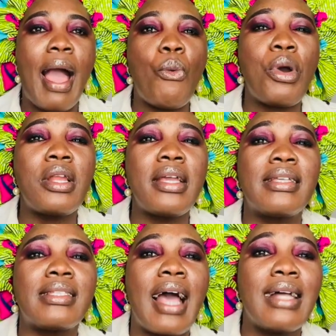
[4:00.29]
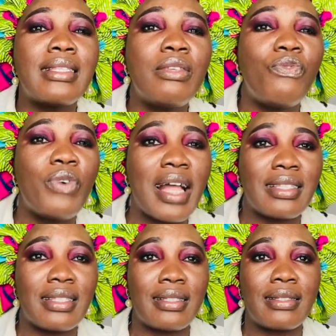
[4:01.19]
Whether it's
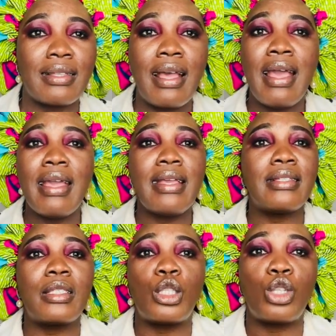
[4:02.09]
artifacts, it's